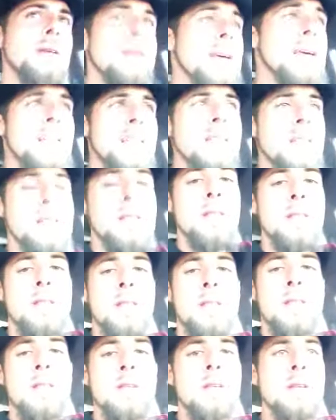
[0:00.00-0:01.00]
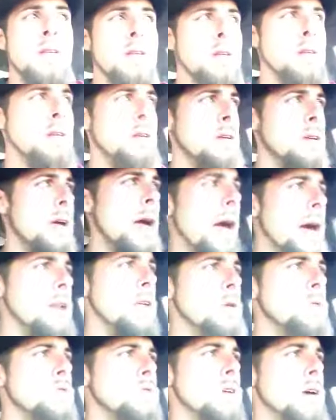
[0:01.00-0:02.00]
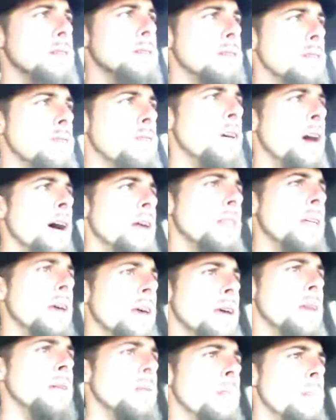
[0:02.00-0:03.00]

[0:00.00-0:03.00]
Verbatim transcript: didn't? How do you justify that?